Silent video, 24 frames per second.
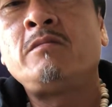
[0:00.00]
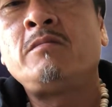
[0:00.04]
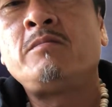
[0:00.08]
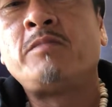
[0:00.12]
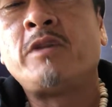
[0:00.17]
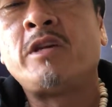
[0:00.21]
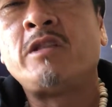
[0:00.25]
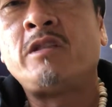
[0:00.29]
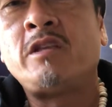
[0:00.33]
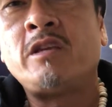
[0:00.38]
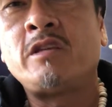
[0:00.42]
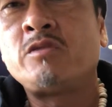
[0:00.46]

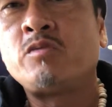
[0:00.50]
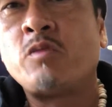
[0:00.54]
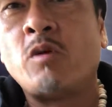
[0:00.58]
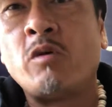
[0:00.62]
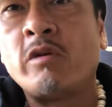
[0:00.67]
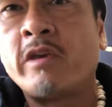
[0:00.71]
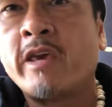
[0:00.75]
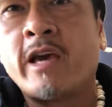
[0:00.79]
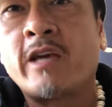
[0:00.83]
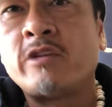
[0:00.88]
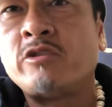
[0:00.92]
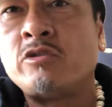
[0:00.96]
But this
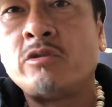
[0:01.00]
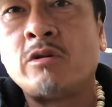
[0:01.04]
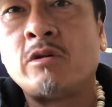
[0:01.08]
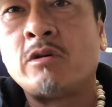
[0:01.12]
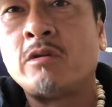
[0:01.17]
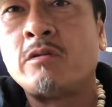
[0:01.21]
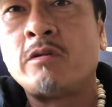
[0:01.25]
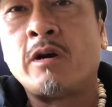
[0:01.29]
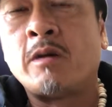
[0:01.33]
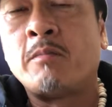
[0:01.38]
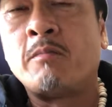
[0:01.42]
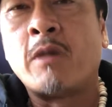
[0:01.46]
won't catch you
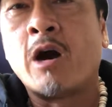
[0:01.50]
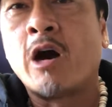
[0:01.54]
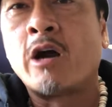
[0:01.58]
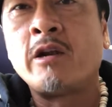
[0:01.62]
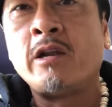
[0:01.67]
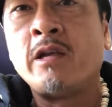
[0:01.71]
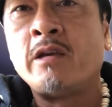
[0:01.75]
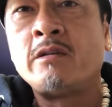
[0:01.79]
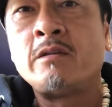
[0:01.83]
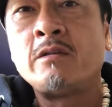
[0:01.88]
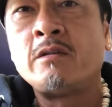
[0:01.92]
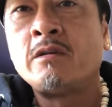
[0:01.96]
a
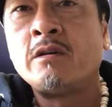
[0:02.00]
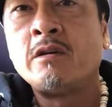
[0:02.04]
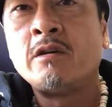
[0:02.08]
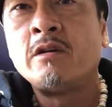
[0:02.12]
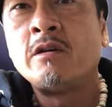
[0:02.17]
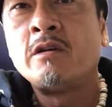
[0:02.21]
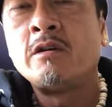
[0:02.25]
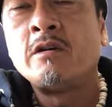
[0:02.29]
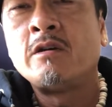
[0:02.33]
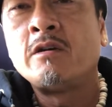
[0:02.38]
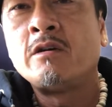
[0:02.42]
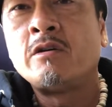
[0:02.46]
marlin
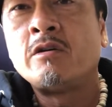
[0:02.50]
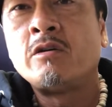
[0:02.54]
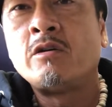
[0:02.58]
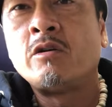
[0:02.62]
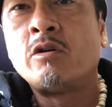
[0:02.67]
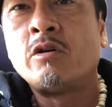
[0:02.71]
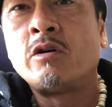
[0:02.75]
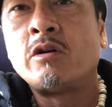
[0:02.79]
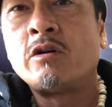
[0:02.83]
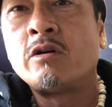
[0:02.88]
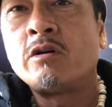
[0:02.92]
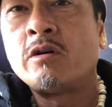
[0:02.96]

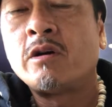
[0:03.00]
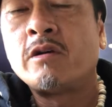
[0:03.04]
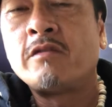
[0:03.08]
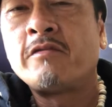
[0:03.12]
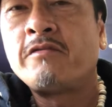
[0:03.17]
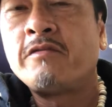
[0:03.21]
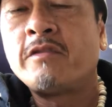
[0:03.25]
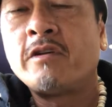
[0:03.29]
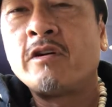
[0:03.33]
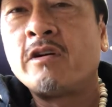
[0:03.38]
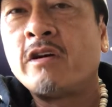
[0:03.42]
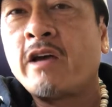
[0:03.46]
or
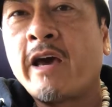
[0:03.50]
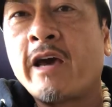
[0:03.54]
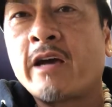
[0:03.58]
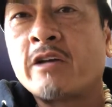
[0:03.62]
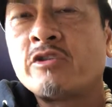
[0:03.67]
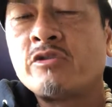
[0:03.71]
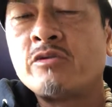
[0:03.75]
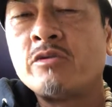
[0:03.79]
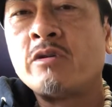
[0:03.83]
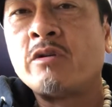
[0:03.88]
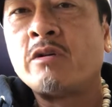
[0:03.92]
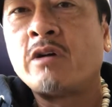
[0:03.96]

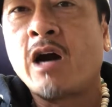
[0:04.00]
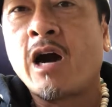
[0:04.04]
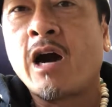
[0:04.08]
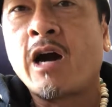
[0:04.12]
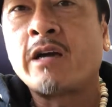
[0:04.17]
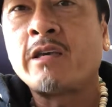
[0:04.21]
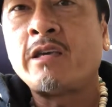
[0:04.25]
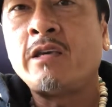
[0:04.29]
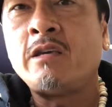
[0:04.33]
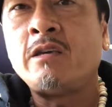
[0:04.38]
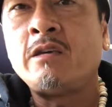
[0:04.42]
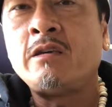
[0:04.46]
actual
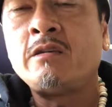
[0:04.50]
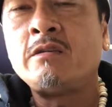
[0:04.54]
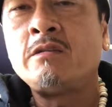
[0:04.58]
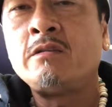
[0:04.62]
ahi.